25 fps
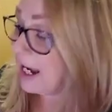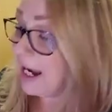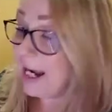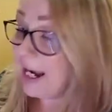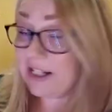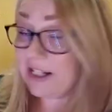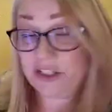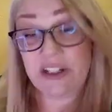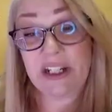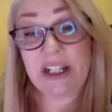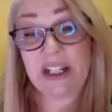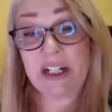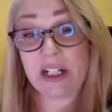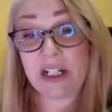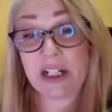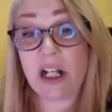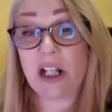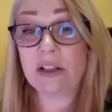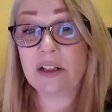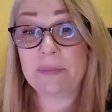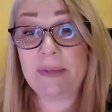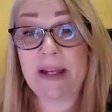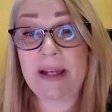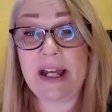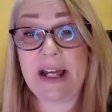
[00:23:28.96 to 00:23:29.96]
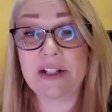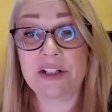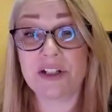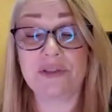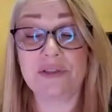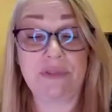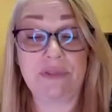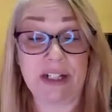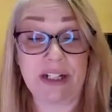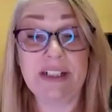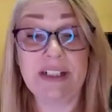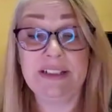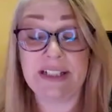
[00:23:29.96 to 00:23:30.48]
And you get a color
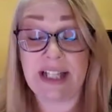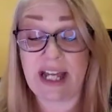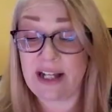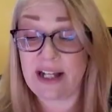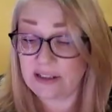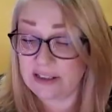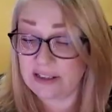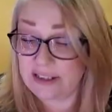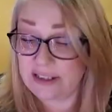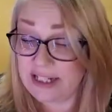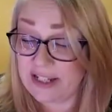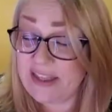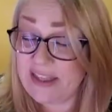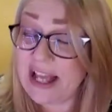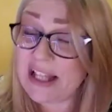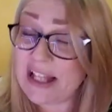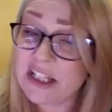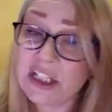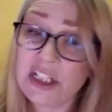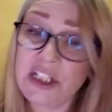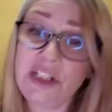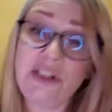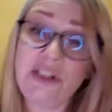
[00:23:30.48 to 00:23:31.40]
match, exactly, and that's